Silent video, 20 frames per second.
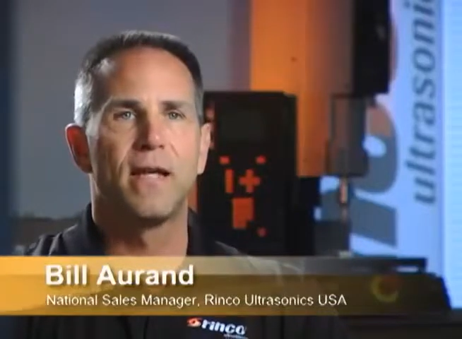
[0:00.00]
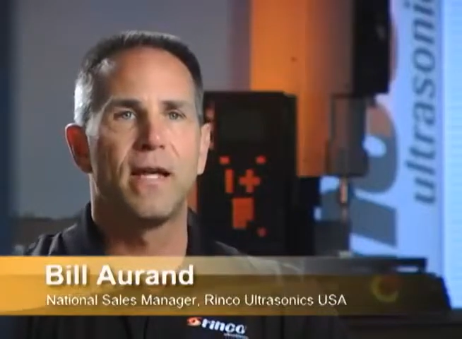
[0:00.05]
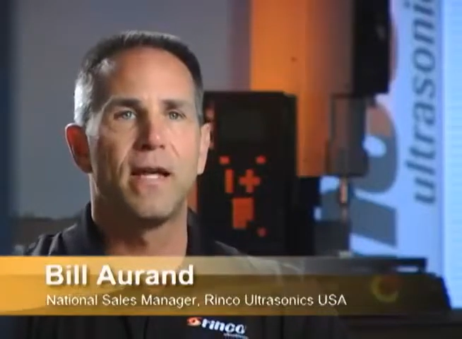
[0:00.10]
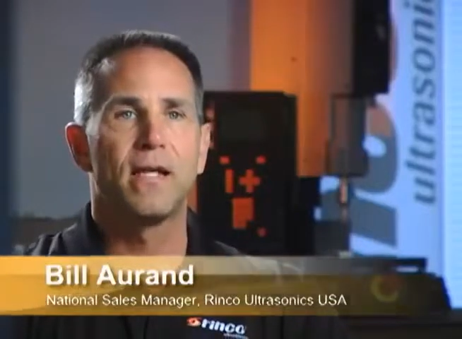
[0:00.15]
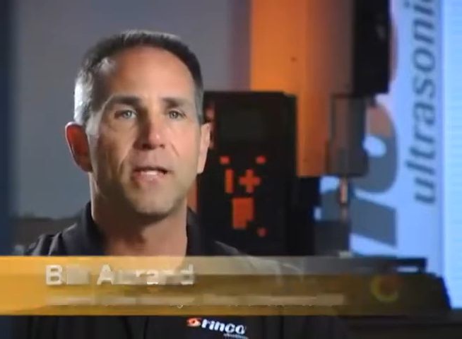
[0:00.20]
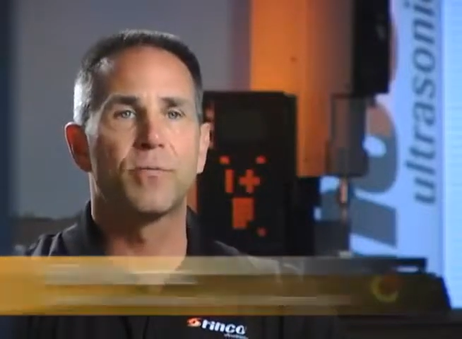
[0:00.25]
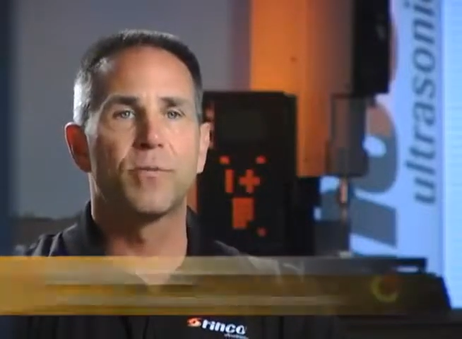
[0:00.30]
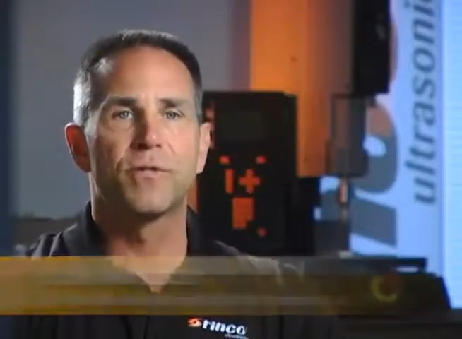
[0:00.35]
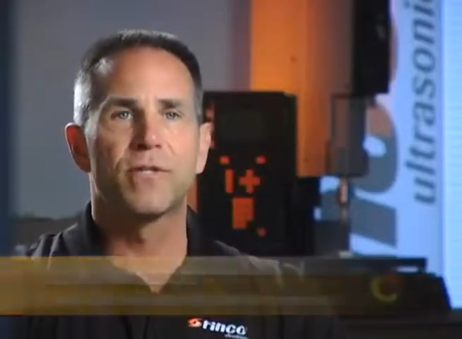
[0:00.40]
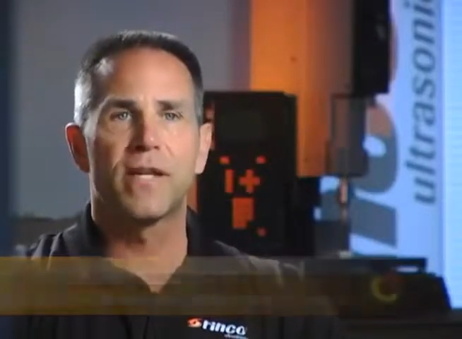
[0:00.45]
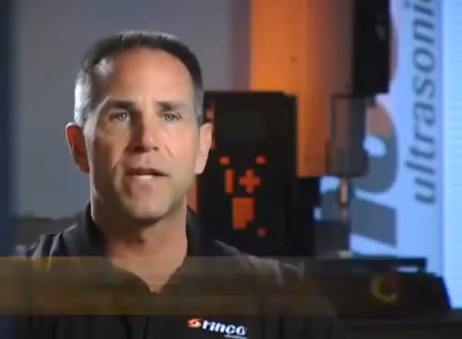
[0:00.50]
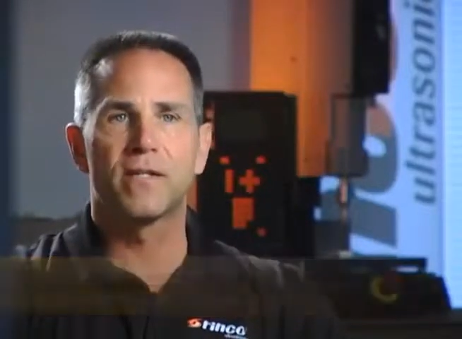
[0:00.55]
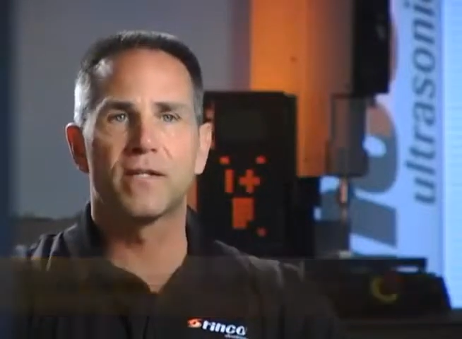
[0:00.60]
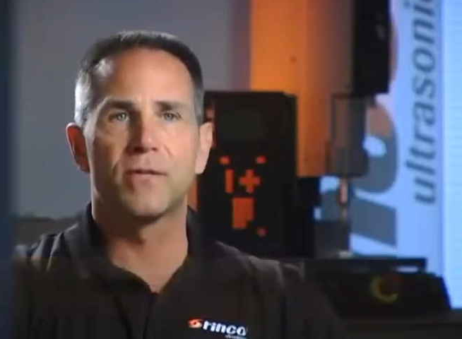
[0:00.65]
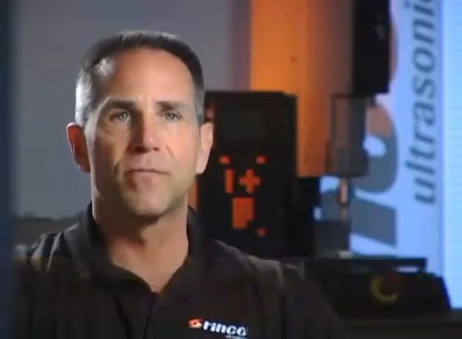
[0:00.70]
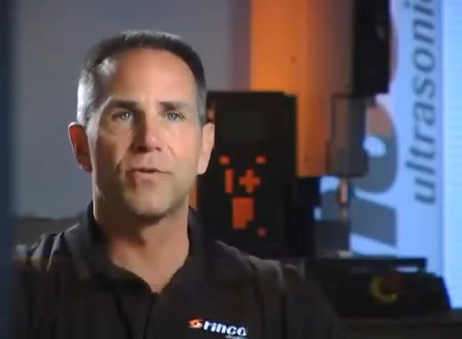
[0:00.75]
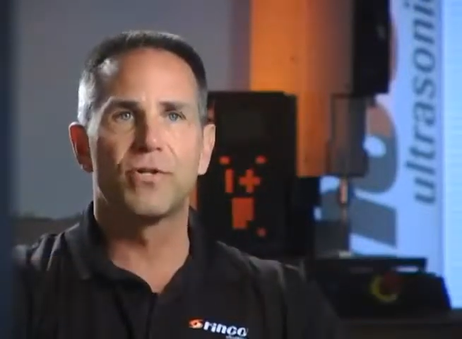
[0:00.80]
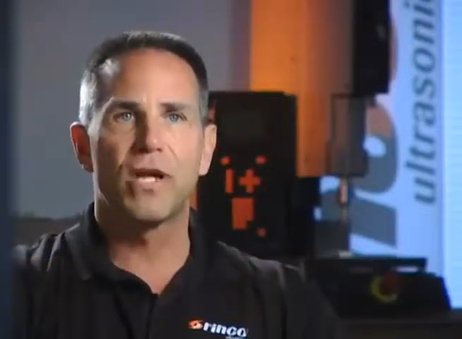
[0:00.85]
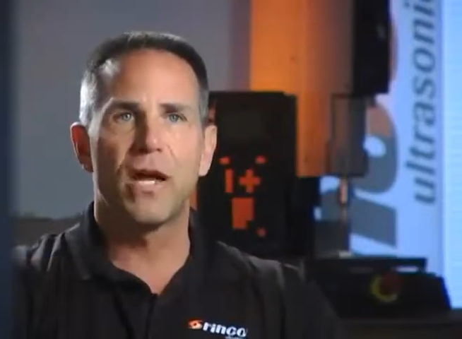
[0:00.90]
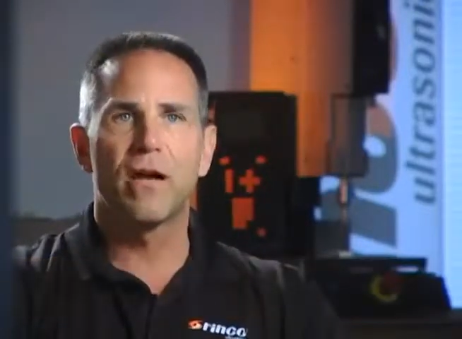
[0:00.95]
it's presented
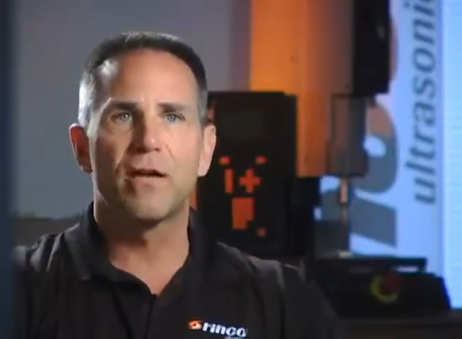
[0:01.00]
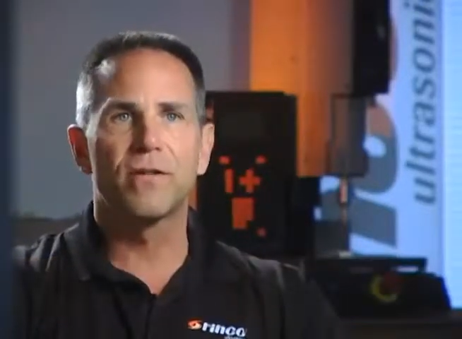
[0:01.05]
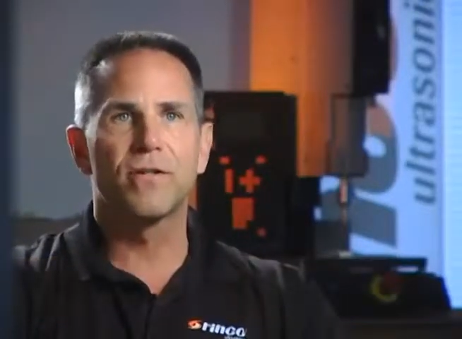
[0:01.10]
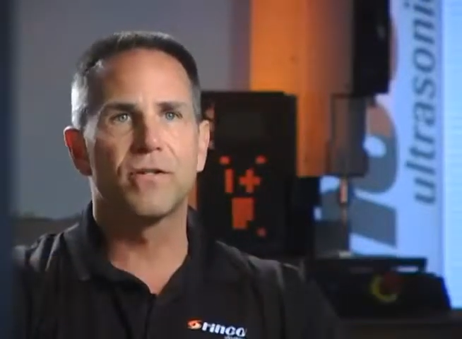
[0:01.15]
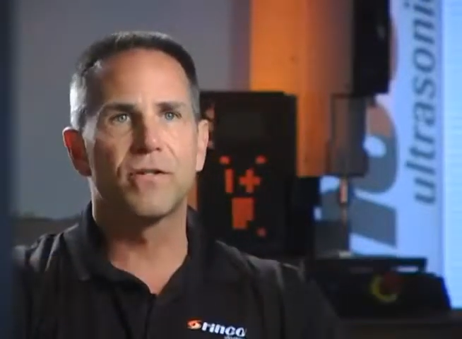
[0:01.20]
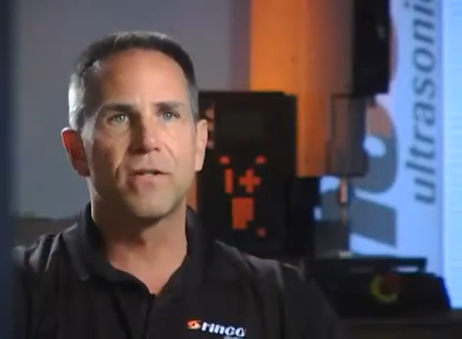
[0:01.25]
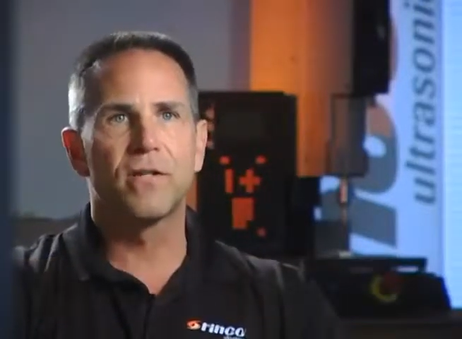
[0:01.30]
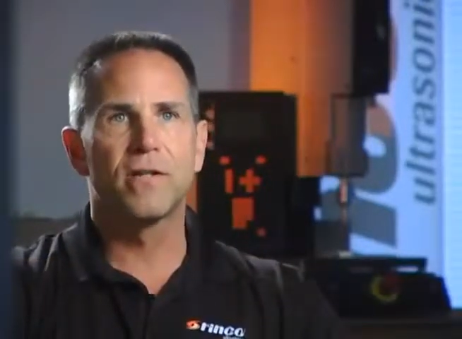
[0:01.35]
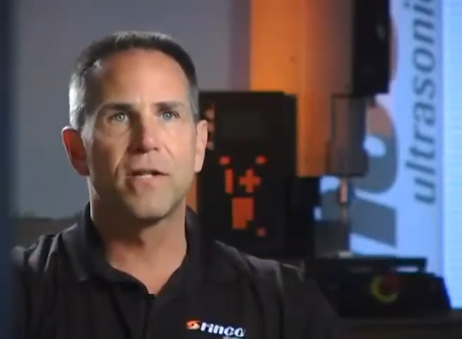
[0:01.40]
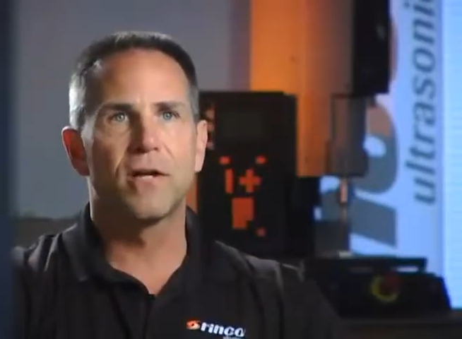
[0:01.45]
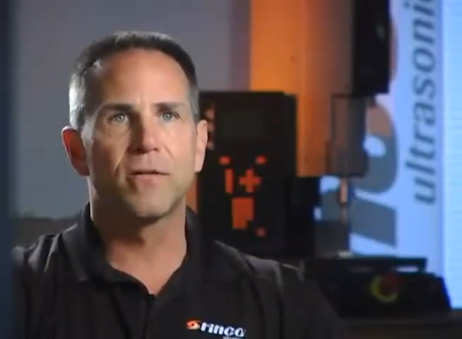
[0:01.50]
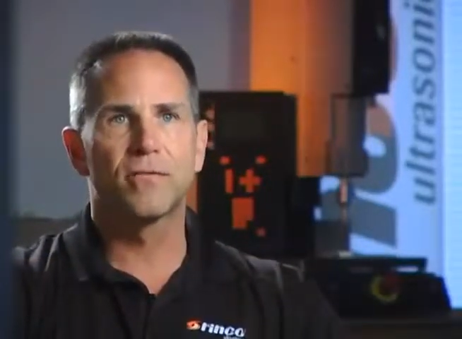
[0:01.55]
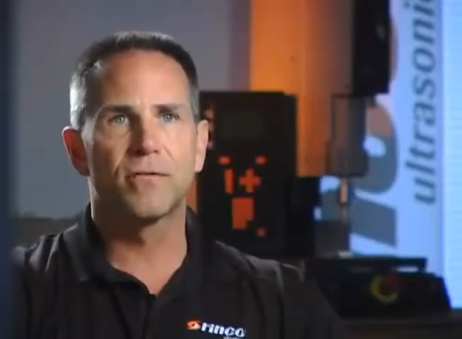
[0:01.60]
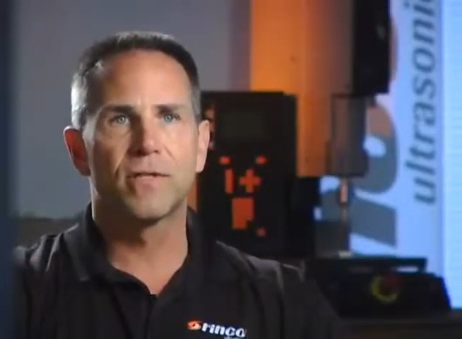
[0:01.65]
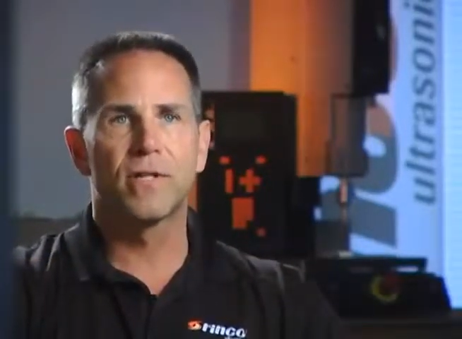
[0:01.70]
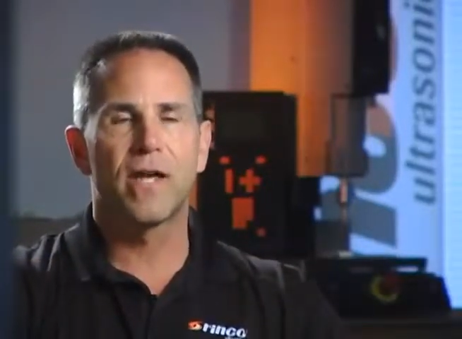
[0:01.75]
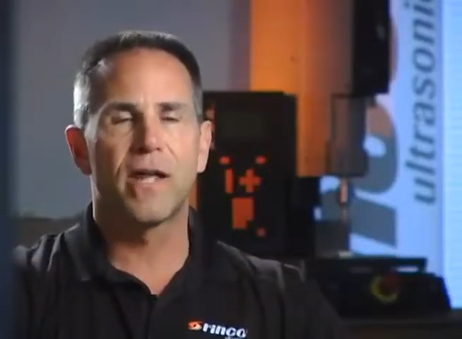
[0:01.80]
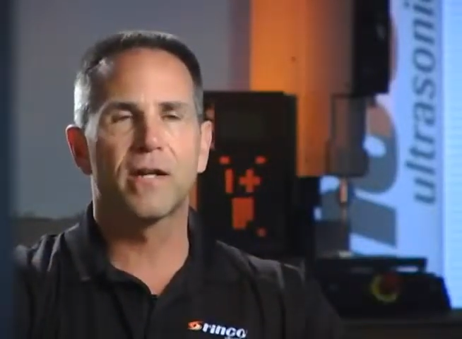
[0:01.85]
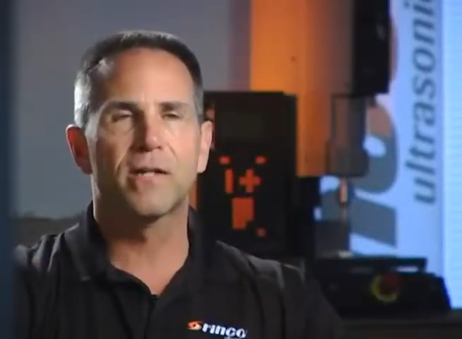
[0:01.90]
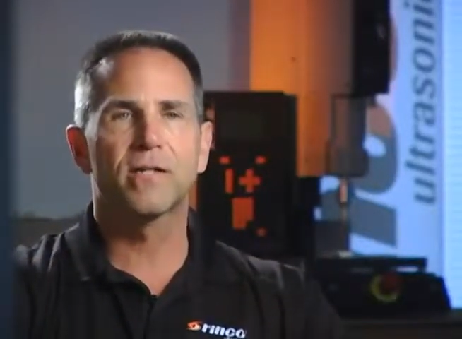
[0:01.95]
some challenges to the
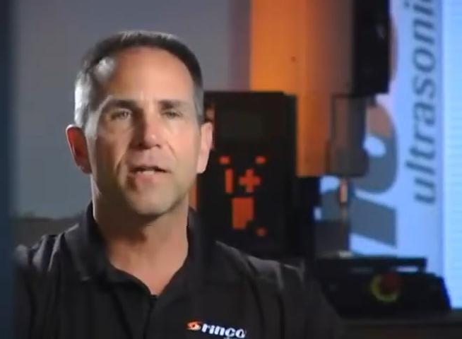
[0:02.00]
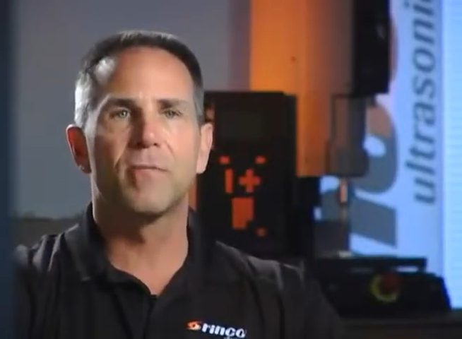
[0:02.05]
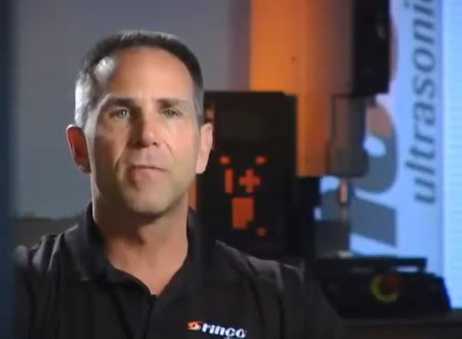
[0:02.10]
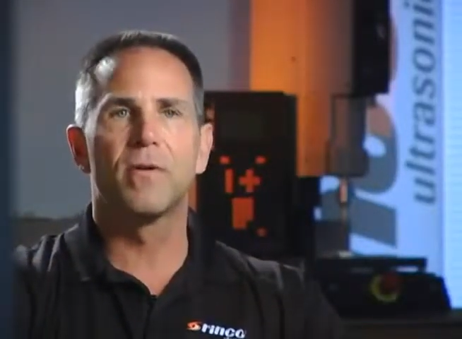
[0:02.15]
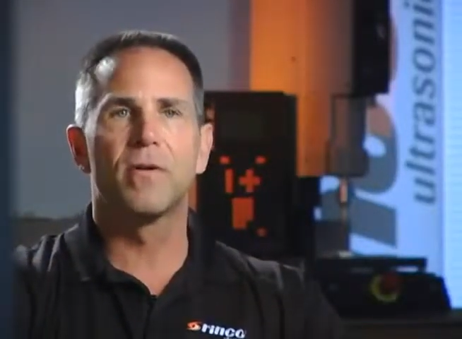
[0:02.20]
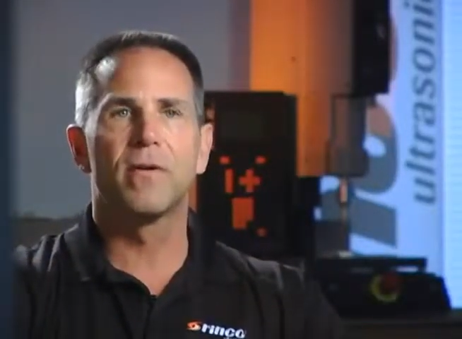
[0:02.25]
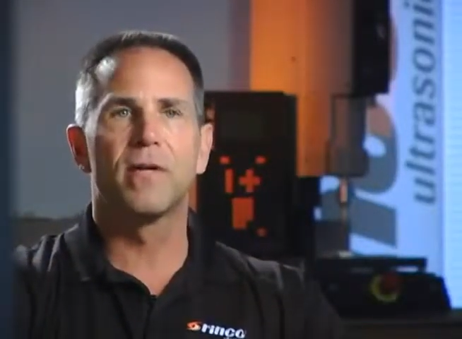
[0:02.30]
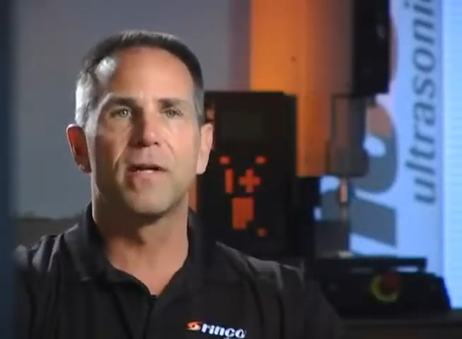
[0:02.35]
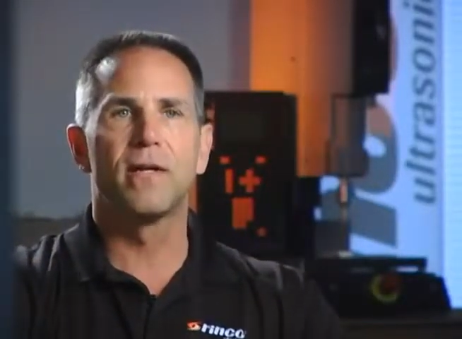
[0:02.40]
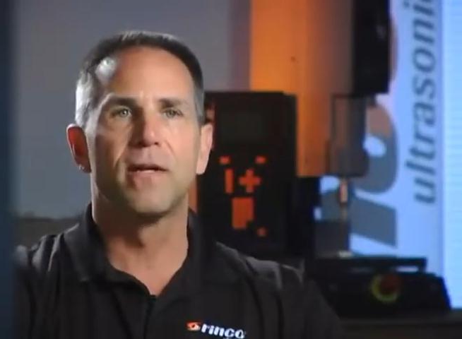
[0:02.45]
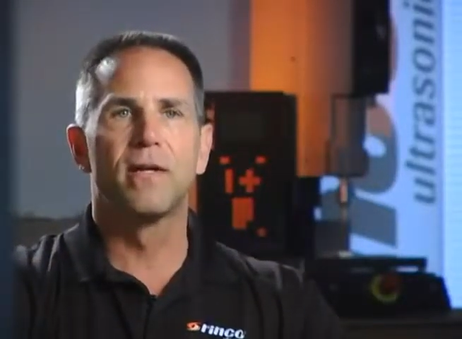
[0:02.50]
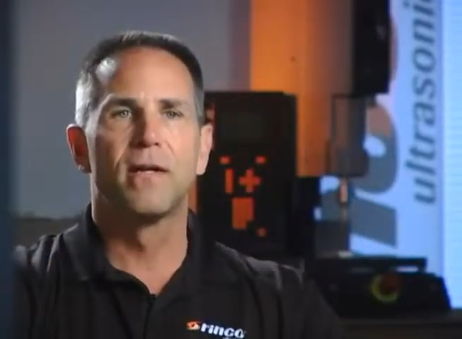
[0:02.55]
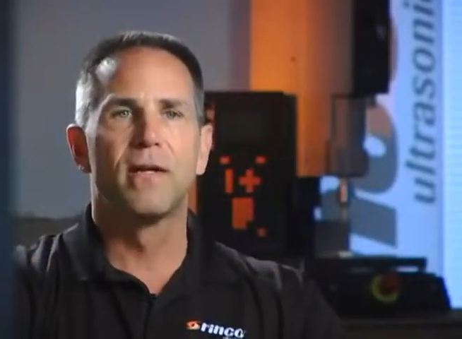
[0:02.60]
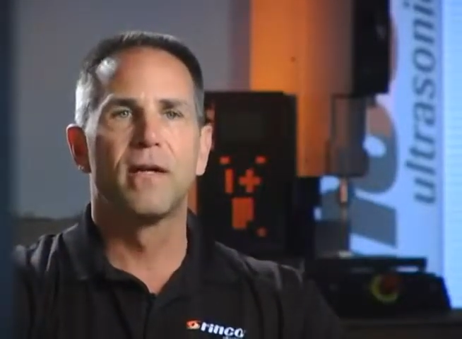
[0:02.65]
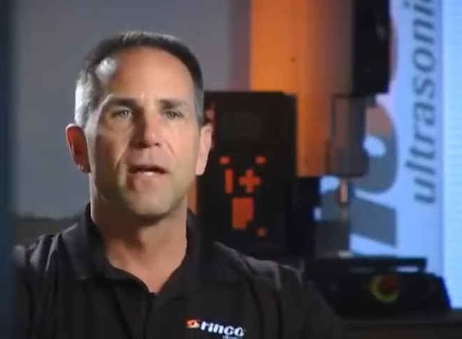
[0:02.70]
ultrasonics community,